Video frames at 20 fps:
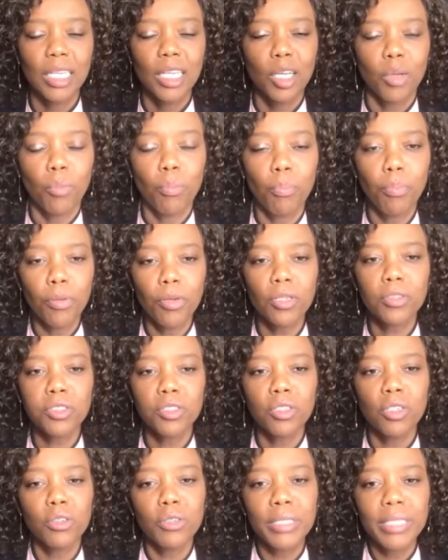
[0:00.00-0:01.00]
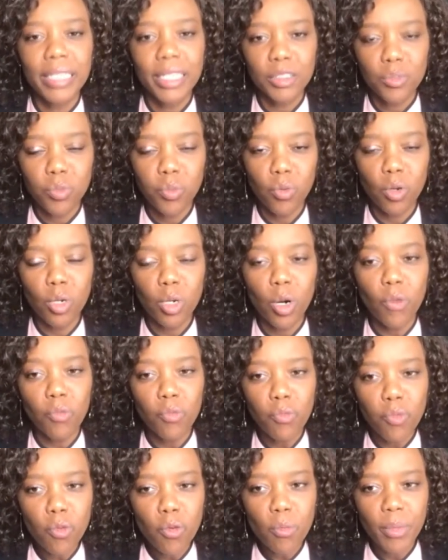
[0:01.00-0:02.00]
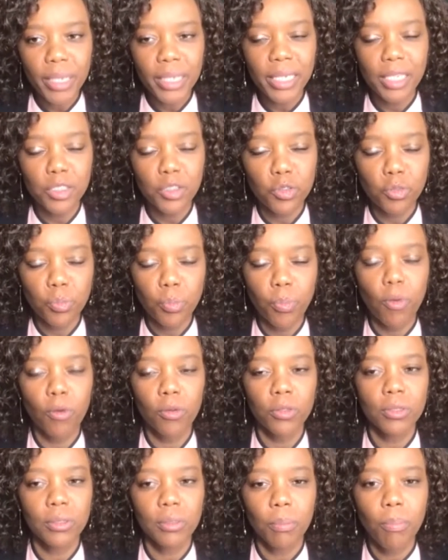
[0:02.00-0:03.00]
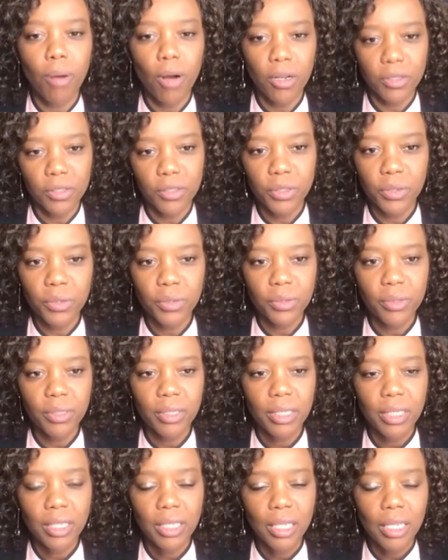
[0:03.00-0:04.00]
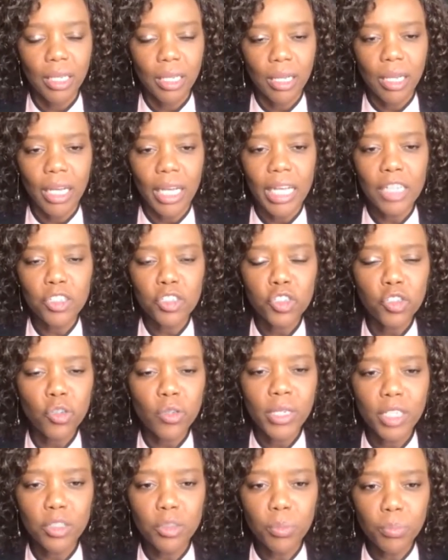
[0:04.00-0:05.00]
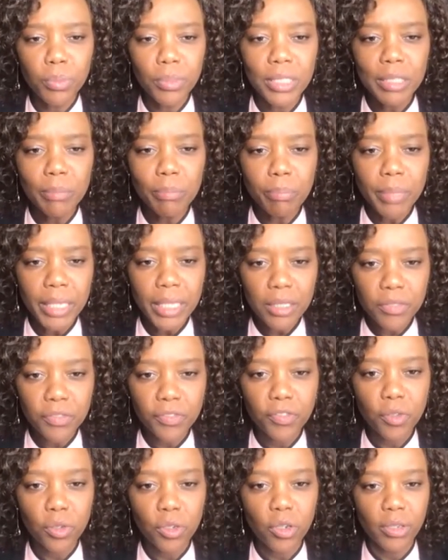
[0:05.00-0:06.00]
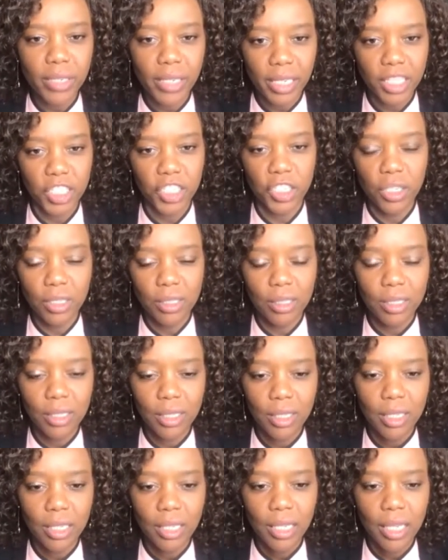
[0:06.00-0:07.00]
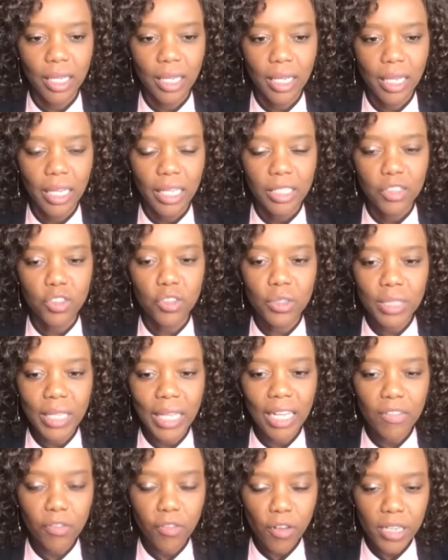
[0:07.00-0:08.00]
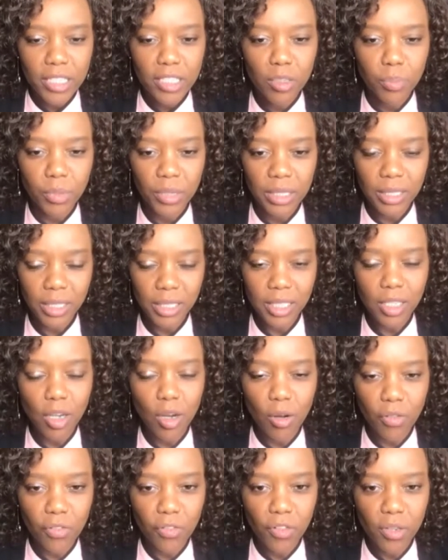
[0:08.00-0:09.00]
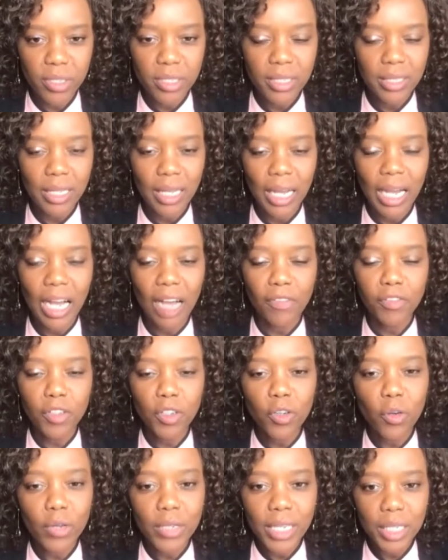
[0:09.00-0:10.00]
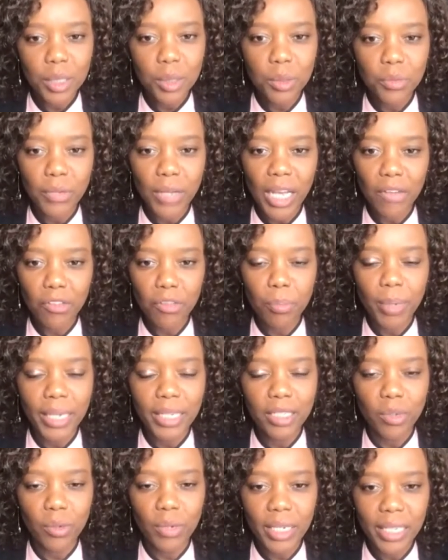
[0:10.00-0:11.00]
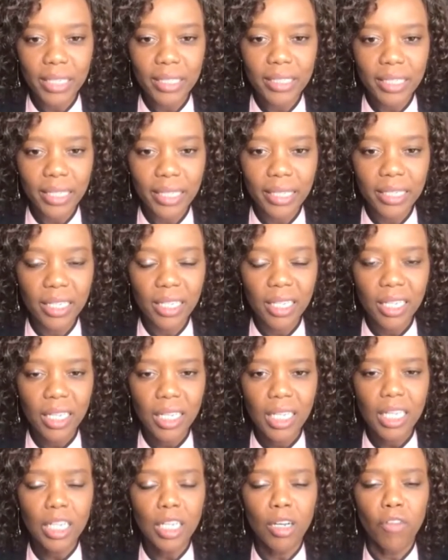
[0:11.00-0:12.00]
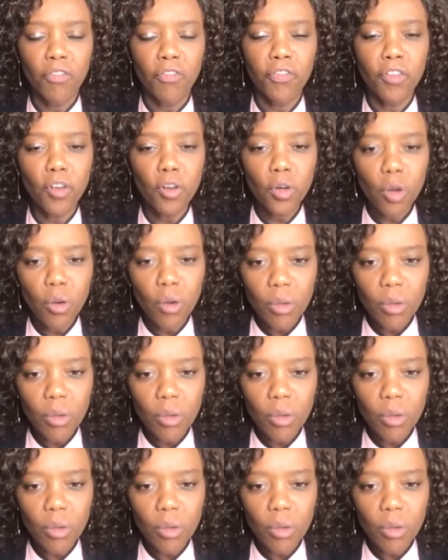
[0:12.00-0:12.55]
Build a network of women and support partner. Ensure that you build meaningful connection. Like for example, in this conference, after connecting with everybody on LinkedIn, follow